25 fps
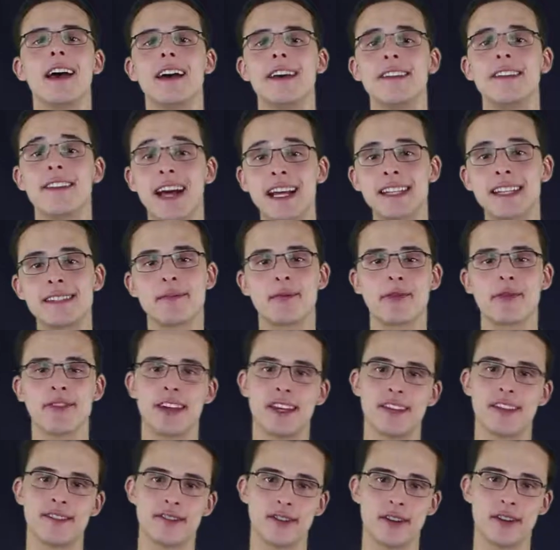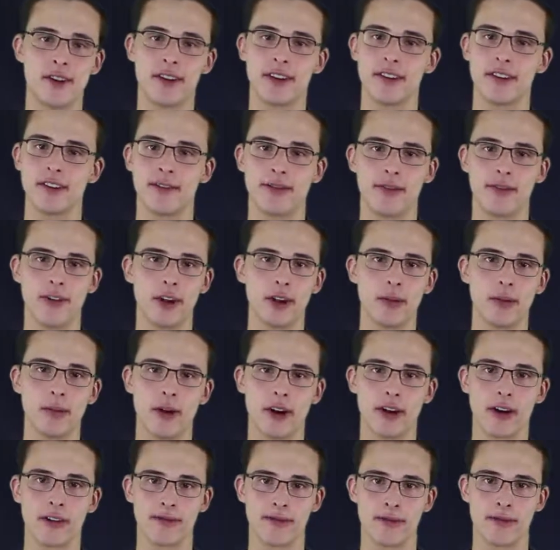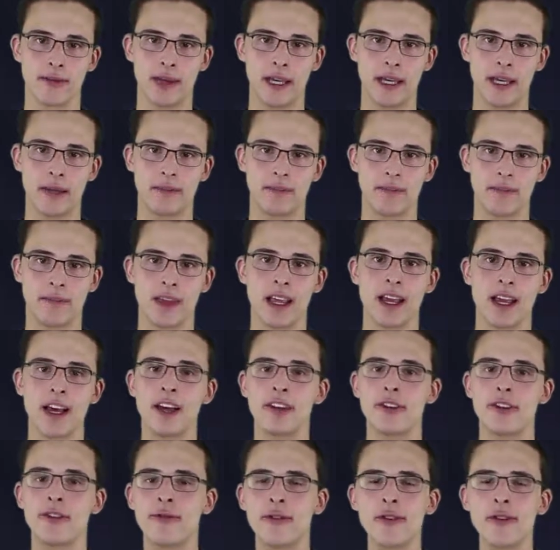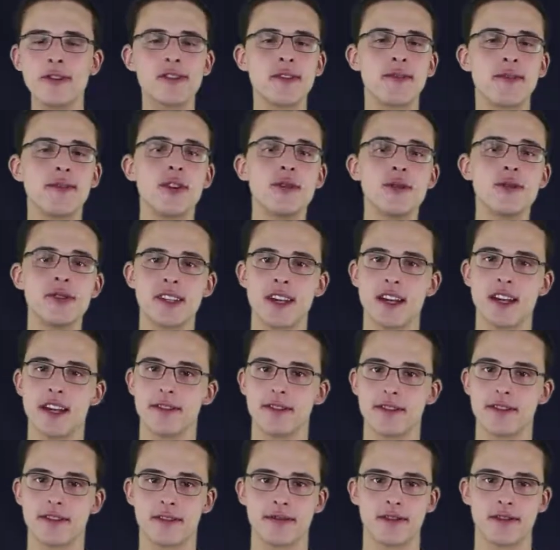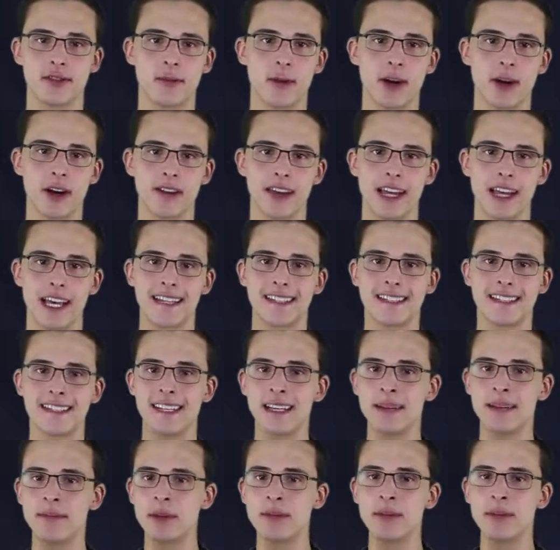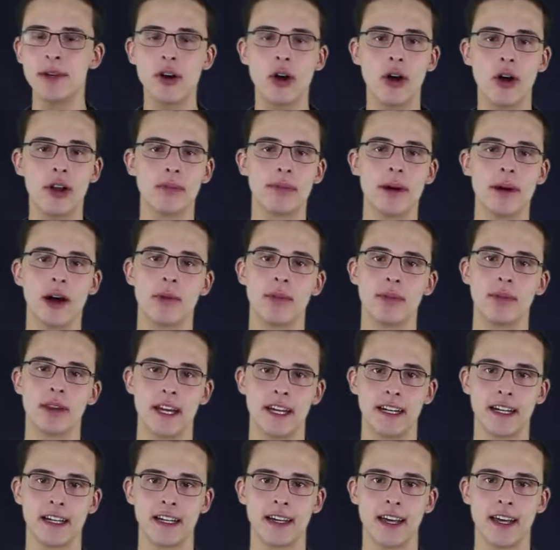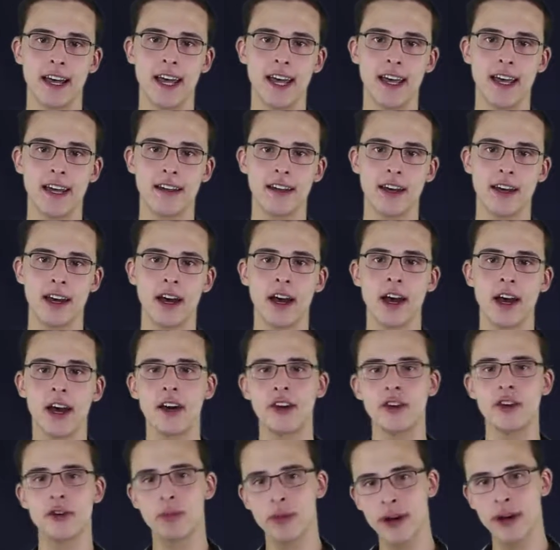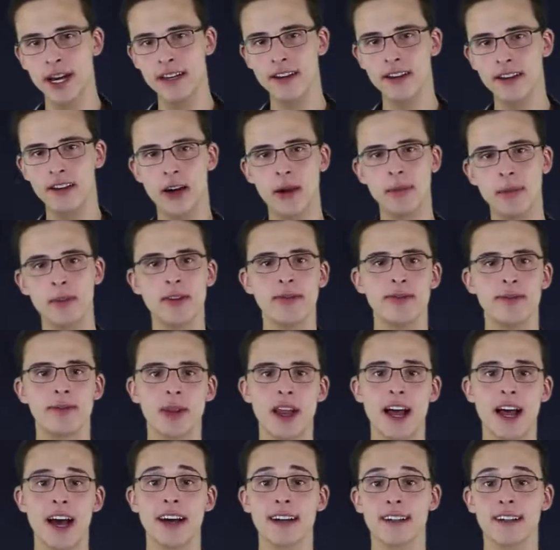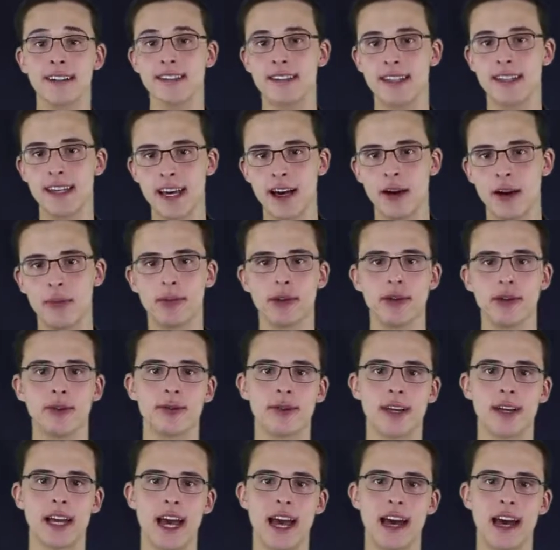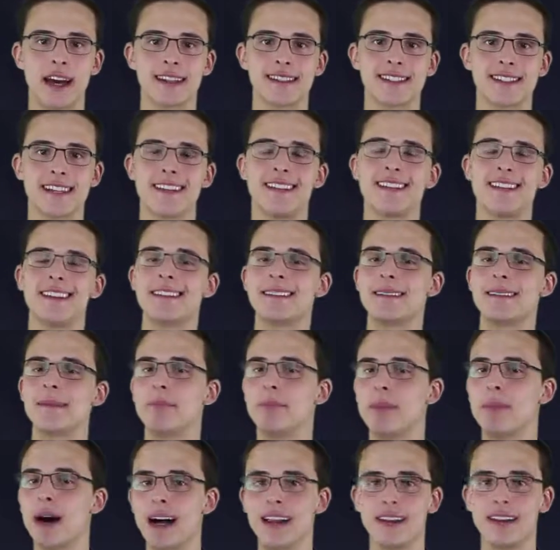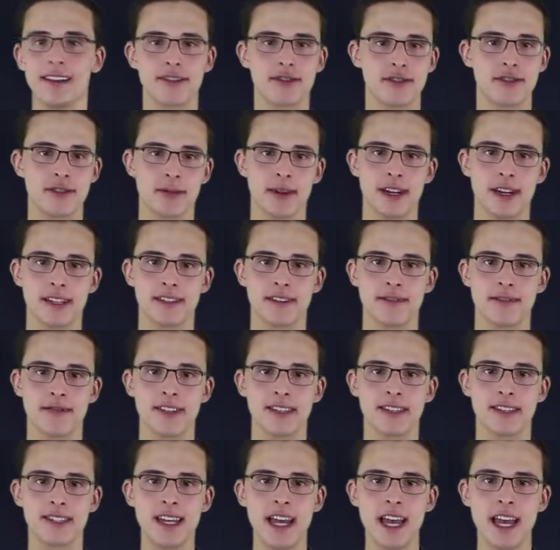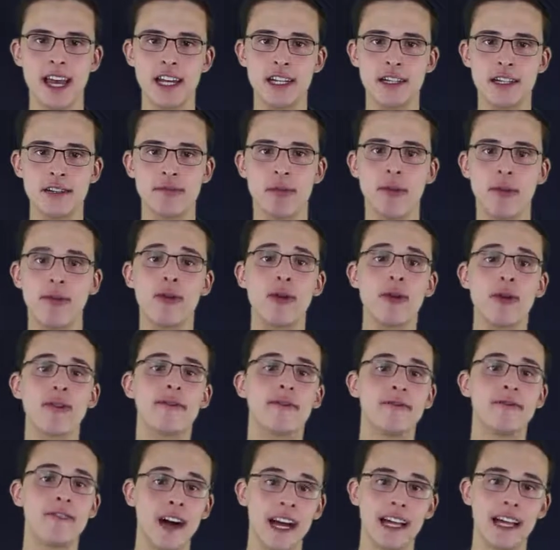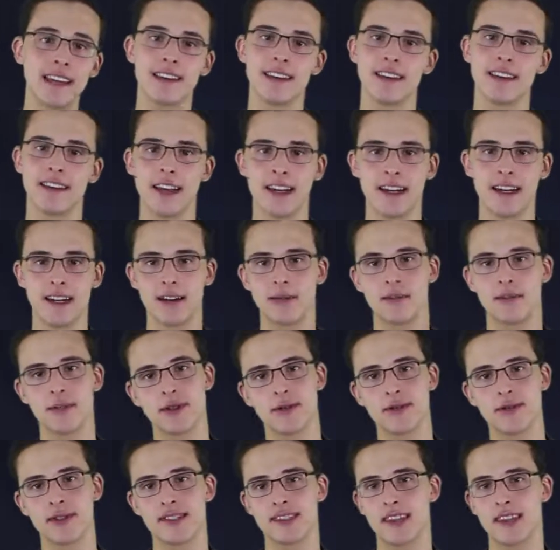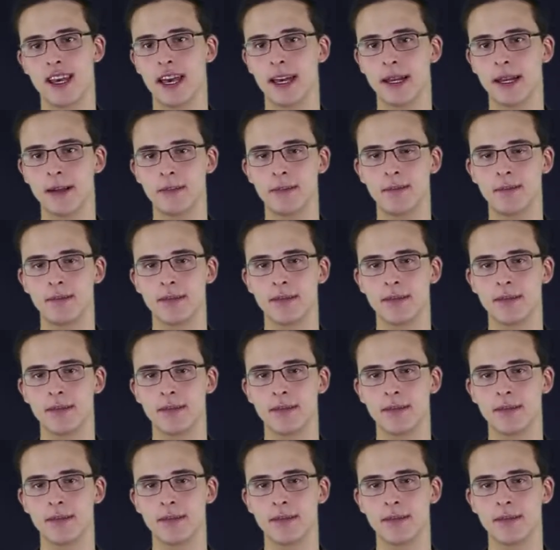And that's where things started to fall apart for me. The first few stages of Squareland seem to be all about planning ahead. You break a couple of blocks, see how Blue reacts, and then demolish the rest of the stage before finally letting him do his thing.